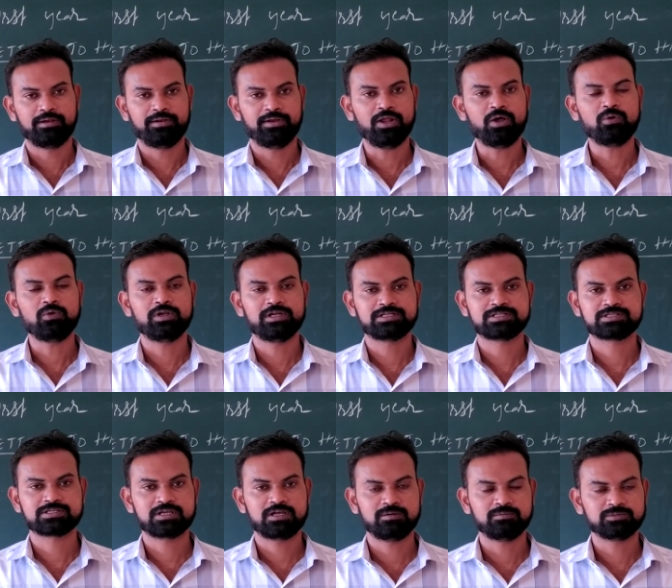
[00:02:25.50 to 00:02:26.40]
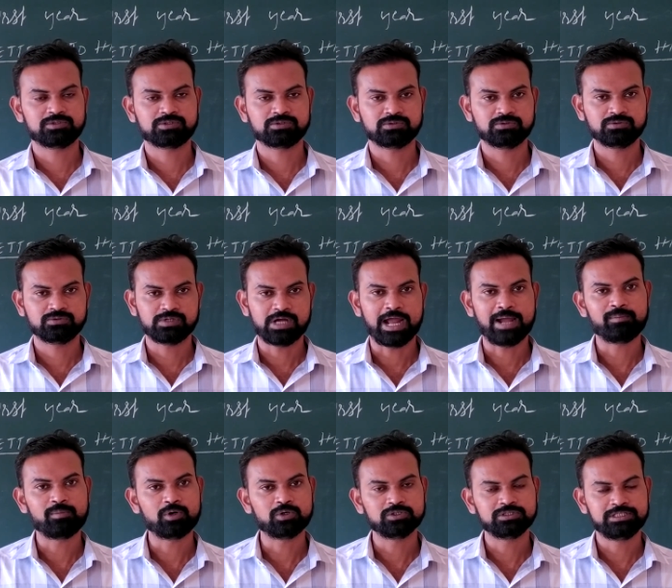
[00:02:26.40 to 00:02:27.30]
now let's come to
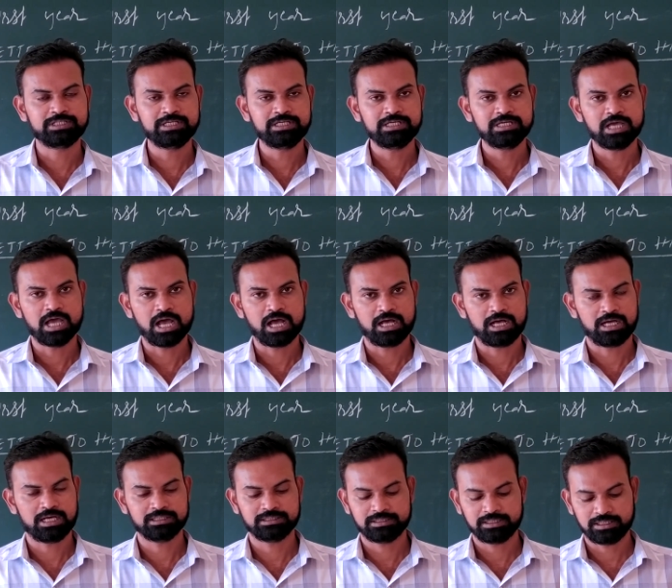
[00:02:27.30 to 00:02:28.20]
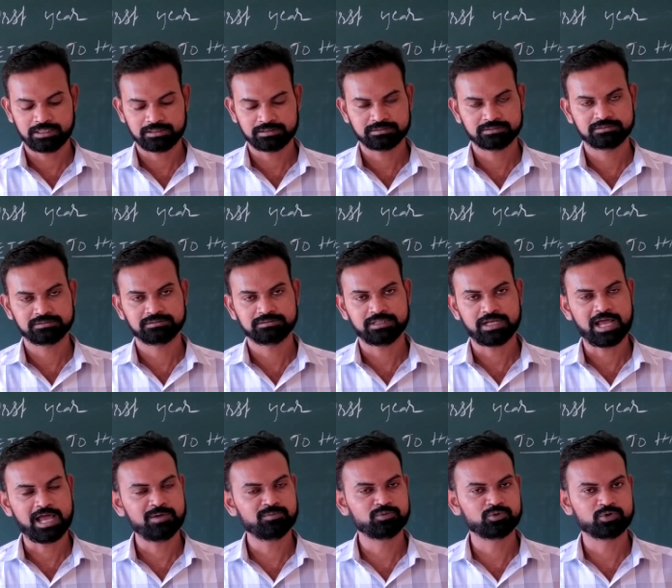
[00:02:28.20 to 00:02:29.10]
about the author.
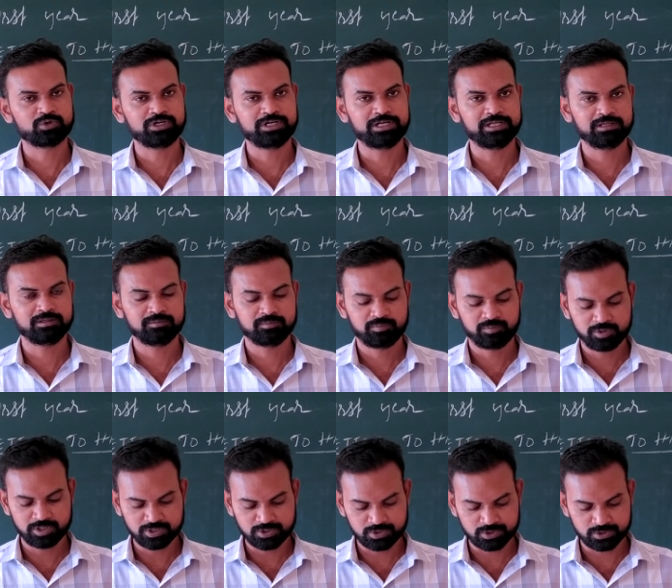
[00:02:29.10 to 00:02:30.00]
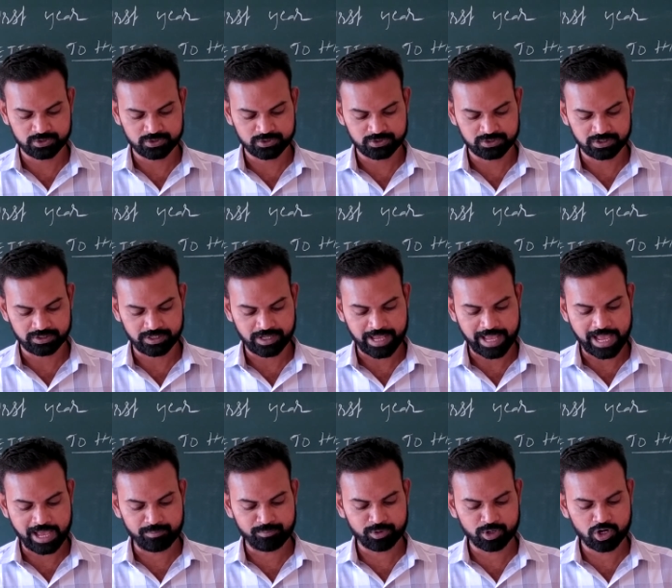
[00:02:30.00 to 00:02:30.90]
I'm reading, please listen.
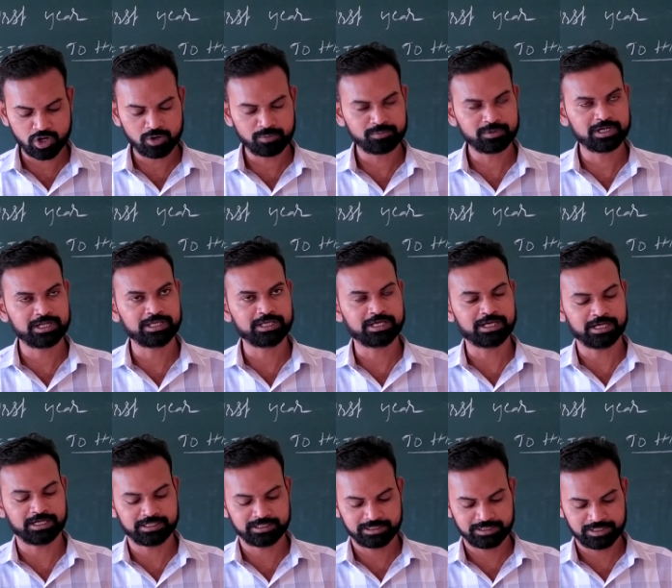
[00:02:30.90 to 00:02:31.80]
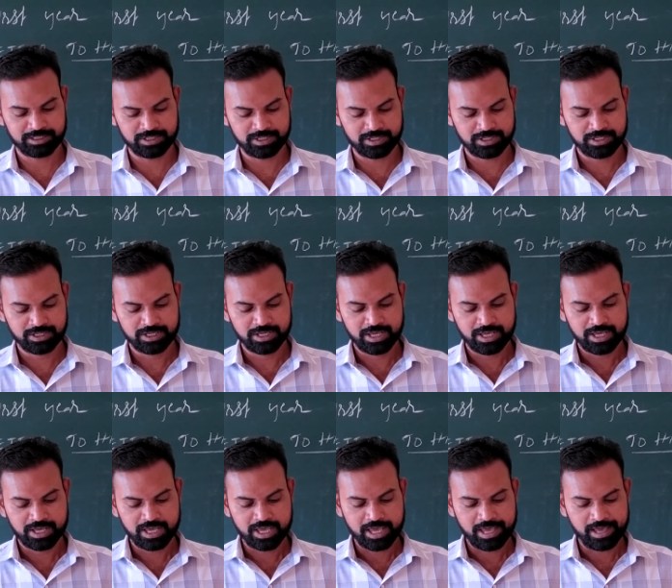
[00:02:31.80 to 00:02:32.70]
Abraham Lincoln,
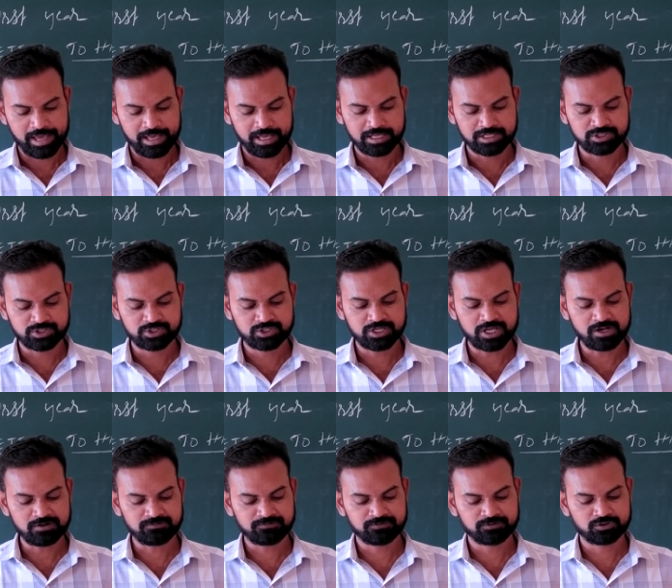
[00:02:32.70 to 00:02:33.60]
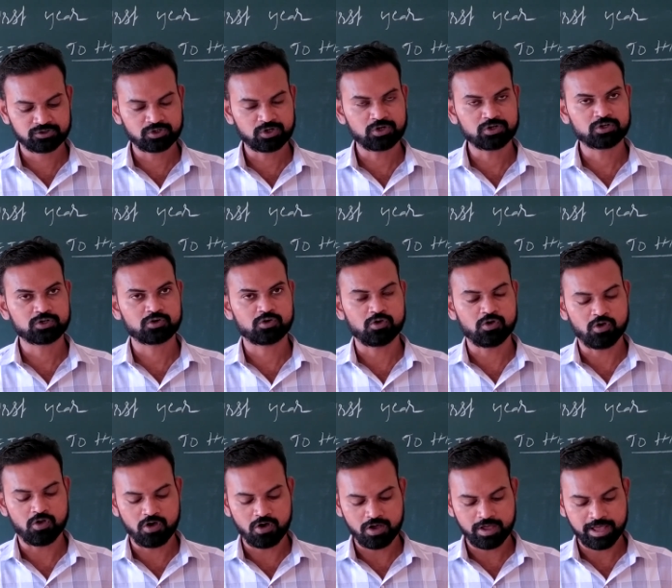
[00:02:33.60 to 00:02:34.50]
a self-taught
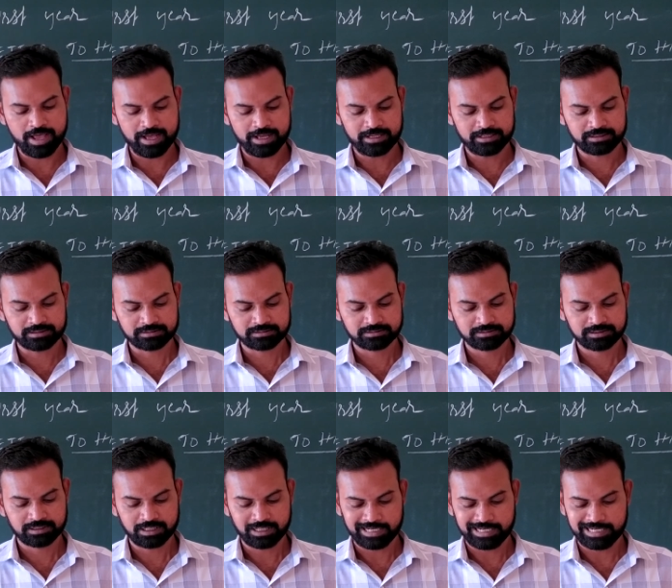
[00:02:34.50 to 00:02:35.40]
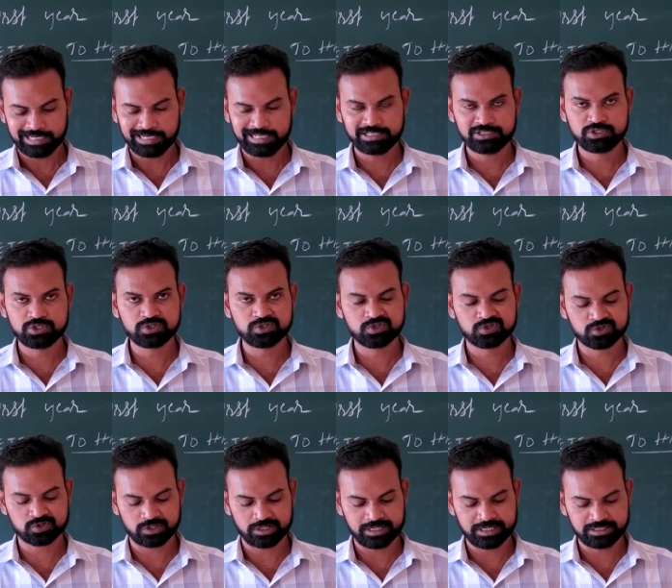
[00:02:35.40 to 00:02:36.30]
lawyer,
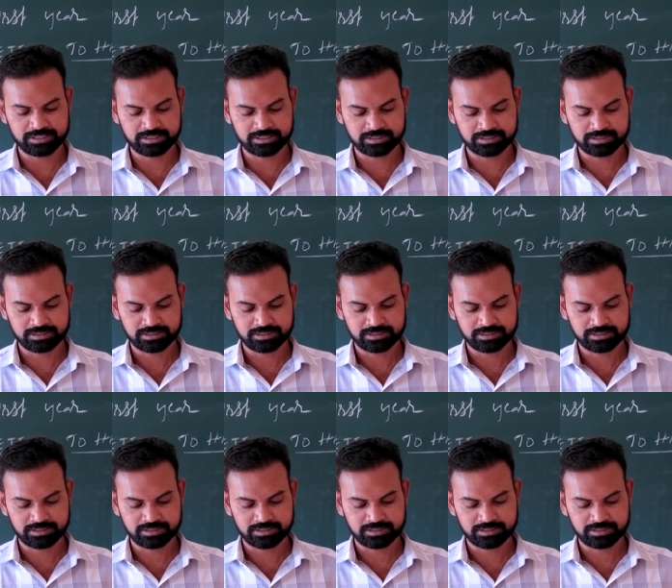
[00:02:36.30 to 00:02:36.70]
legislator